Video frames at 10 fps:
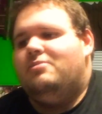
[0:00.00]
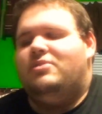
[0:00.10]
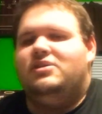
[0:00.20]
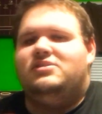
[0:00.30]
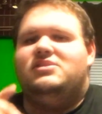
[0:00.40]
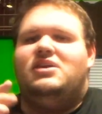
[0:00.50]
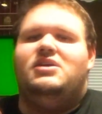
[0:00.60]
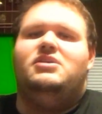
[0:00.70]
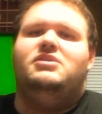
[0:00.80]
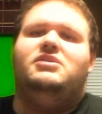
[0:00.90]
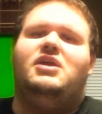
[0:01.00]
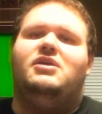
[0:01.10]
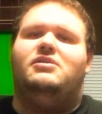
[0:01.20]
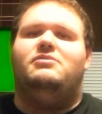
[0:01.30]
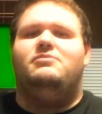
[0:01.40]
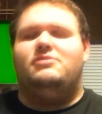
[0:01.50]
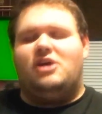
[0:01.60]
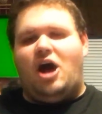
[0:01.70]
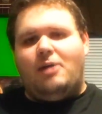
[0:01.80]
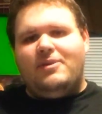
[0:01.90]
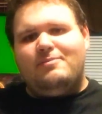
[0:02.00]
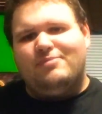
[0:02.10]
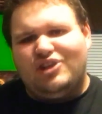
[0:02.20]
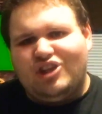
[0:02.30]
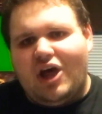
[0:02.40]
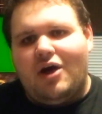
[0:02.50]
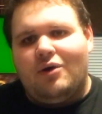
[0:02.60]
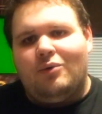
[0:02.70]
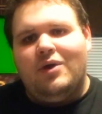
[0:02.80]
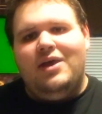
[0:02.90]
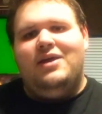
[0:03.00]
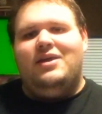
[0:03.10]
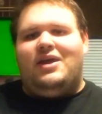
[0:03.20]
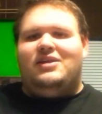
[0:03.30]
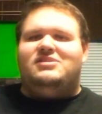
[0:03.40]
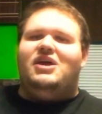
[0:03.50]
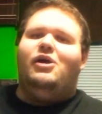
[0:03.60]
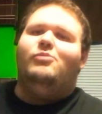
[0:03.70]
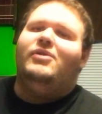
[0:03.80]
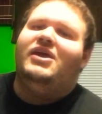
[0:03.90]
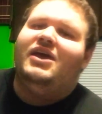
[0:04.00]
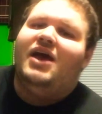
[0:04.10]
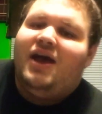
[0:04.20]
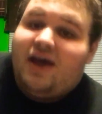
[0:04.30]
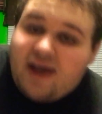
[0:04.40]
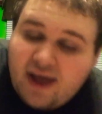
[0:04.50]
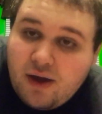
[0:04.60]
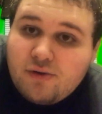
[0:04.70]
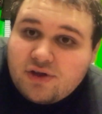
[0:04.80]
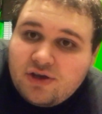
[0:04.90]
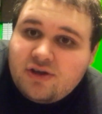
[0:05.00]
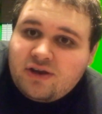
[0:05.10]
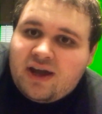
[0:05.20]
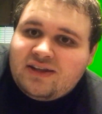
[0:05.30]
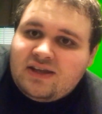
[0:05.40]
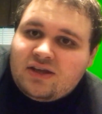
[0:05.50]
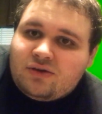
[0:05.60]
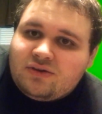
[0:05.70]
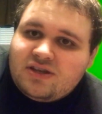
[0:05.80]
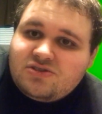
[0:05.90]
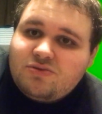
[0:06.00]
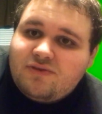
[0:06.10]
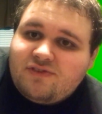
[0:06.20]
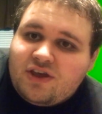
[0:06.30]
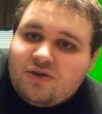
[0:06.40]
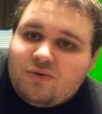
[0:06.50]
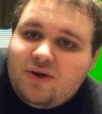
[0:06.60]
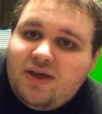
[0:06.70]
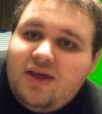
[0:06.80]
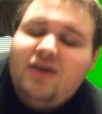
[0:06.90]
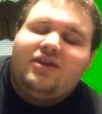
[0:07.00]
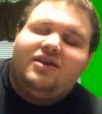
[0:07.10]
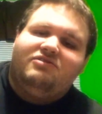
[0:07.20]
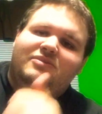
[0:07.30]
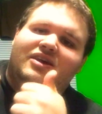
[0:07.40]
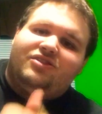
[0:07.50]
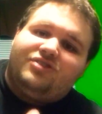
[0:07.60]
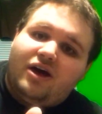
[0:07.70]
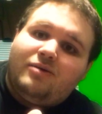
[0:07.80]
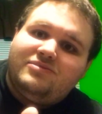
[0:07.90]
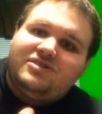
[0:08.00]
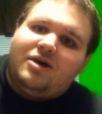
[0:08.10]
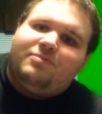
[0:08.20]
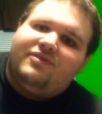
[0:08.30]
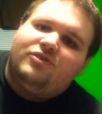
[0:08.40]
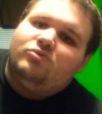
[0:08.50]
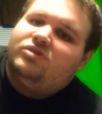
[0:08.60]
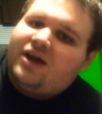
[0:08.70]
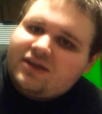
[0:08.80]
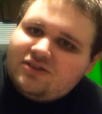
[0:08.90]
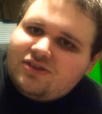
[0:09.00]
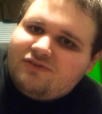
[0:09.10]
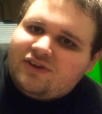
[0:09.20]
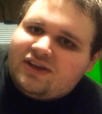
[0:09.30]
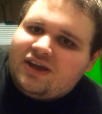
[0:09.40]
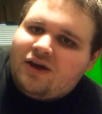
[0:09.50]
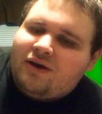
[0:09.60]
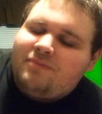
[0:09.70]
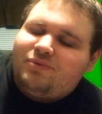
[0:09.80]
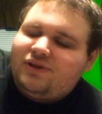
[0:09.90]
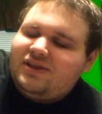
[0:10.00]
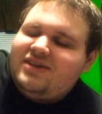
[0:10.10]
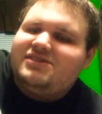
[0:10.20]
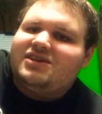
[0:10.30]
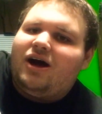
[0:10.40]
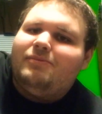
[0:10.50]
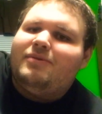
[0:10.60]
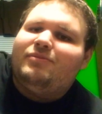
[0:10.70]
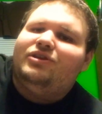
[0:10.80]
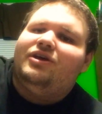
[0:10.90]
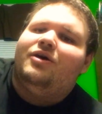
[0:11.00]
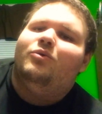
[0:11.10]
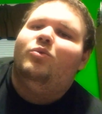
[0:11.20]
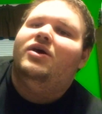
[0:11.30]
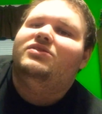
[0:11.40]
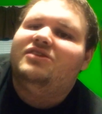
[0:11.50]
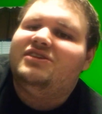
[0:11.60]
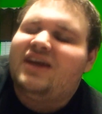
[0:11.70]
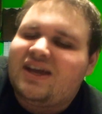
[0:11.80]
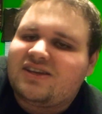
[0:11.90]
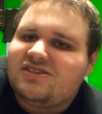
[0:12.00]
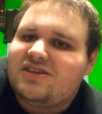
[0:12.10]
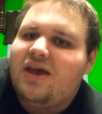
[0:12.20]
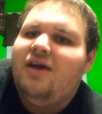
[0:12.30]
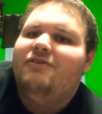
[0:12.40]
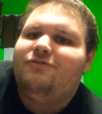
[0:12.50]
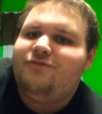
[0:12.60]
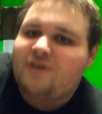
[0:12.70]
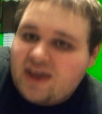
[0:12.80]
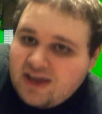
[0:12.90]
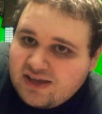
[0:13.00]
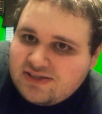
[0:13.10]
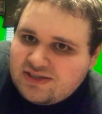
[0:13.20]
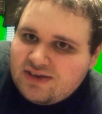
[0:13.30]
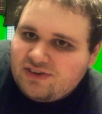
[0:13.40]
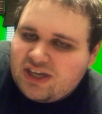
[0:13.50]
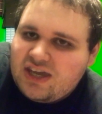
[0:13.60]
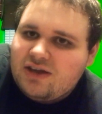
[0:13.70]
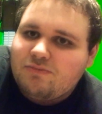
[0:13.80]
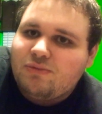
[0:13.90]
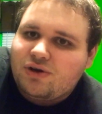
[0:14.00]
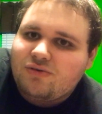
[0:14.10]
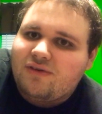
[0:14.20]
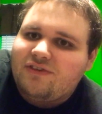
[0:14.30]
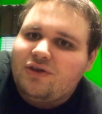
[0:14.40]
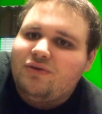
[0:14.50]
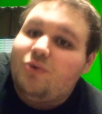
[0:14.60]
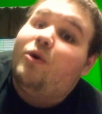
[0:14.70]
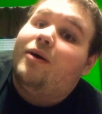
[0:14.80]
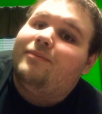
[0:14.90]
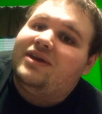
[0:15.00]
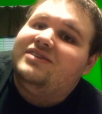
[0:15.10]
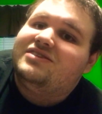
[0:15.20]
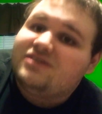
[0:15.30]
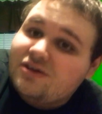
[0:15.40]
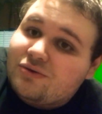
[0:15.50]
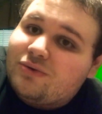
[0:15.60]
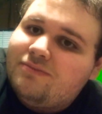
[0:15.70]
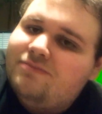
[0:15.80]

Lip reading: But yeah, comment below and tell me how good I did on this review. Give me a thumbs up if you liked the video, and please comment below what the next fake Stephen King book review you want me to do.